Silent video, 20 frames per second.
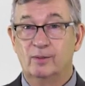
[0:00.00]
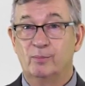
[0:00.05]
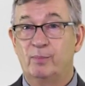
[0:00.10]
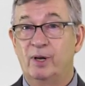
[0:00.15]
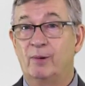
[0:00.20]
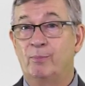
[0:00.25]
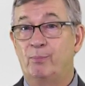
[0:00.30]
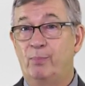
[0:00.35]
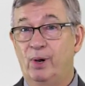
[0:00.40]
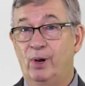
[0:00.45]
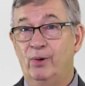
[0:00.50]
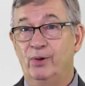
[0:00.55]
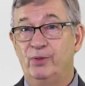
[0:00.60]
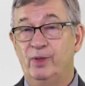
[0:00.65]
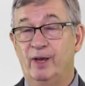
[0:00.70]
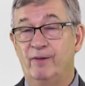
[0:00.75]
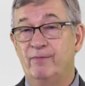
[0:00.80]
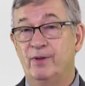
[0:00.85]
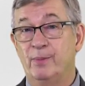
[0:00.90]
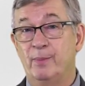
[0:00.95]
But
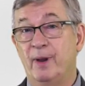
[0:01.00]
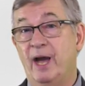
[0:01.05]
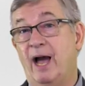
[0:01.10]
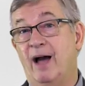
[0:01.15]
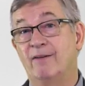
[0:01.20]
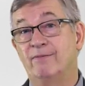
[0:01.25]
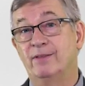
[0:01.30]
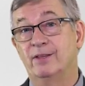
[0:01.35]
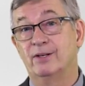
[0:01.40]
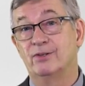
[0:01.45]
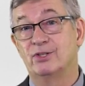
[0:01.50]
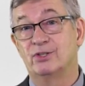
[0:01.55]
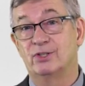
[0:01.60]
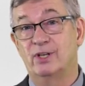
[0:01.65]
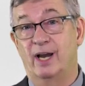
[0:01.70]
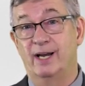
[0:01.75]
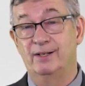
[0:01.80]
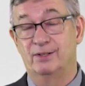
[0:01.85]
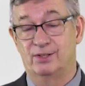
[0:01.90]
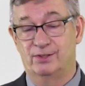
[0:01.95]
both of them have their
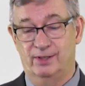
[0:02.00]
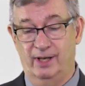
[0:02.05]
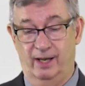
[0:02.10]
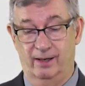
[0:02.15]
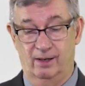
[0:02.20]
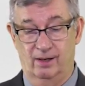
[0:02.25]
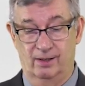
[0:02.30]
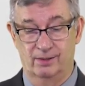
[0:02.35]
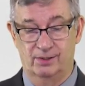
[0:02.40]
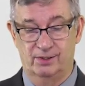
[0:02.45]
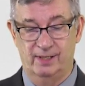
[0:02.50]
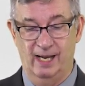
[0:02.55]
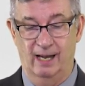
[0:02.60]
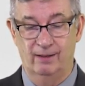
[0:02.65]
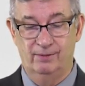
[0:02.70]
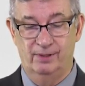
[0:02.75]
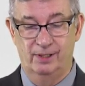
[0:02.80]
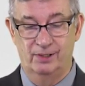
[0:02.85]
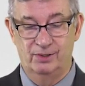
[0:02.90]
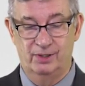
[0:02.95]
sights set on
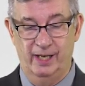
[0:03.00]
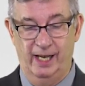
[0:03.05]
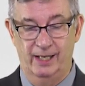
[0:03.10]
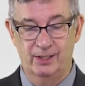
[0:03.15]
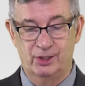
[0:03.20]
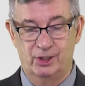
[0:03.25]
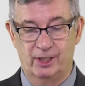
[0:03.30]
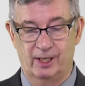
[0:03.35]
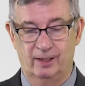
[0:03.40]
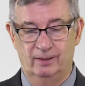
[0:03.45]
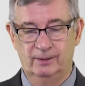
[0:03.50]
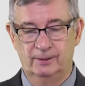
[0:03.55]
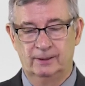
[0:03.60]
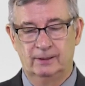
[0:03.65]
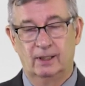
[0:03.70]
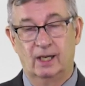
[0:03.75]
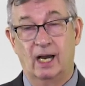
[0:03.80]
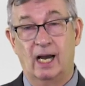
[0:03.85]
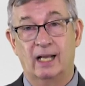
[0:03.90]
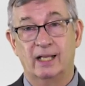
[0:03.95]
Southeast Asia.
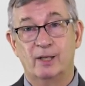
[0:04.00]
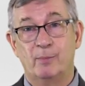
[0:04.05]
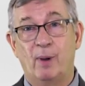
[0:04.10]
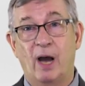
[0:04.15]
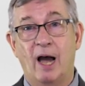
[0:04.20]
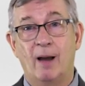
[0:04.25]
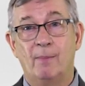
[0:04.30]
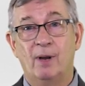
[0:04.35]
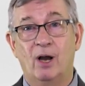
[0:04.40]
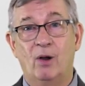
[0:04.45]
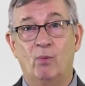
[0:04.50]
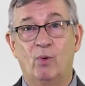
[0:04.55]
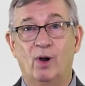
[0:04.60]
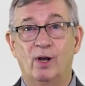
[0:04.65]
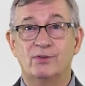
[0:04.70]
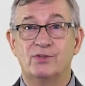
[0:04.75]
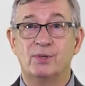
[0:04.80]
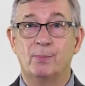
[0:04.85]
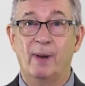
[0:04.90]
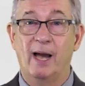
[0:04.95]
Alibaba
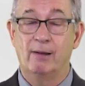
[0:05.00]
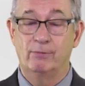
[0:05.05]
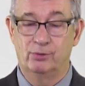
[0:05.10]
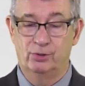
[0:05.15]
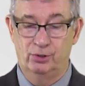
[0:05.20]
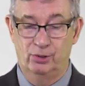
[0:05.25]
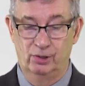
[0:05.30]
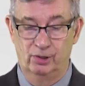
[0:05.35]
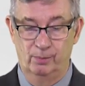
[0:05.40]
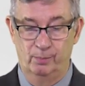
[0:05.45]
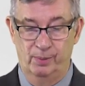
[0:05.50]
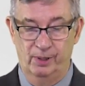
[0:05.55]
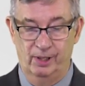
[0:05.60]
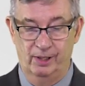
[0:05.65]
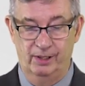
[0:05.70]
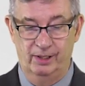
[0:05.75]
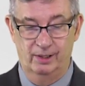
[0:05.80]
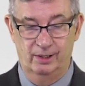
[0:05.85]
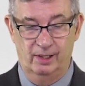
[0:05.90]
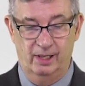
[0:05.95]
wants about 2
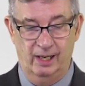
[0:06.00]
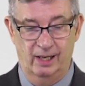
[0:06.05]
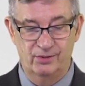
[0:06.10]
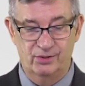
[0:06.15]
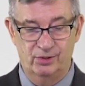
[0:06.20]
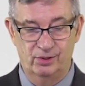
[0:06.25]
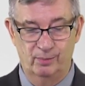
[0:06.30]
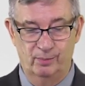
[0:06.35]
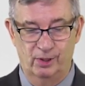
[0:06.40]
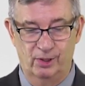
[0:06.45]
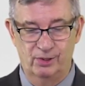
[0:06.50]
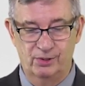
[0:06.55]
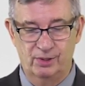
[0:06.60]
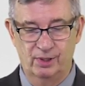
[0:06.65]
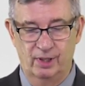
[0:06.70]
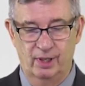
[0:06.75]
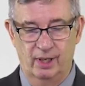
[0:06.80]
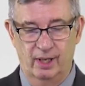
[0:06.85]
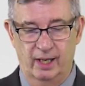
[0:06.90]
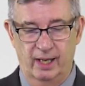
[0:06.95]
billion
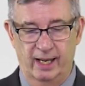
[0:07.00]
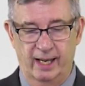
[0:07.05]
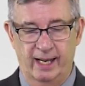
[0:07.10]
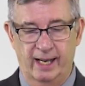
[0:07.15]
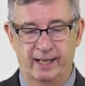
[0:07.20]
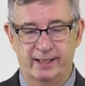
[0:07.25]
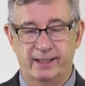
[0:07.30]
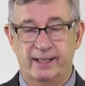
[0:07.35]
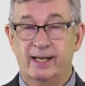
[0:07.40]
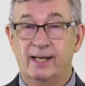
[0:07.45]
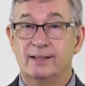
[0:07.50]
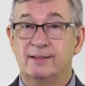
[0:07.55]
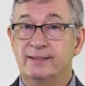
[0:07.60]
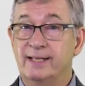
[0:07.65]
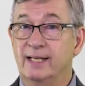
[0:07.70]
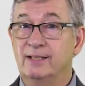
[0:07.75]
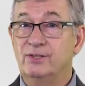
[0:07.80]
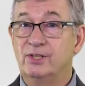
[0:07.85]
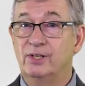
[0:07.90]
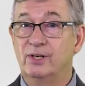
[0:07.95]
customers and uh,
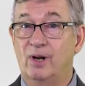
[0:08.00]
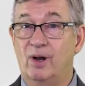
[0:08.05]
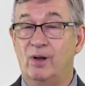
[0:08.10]
Tencent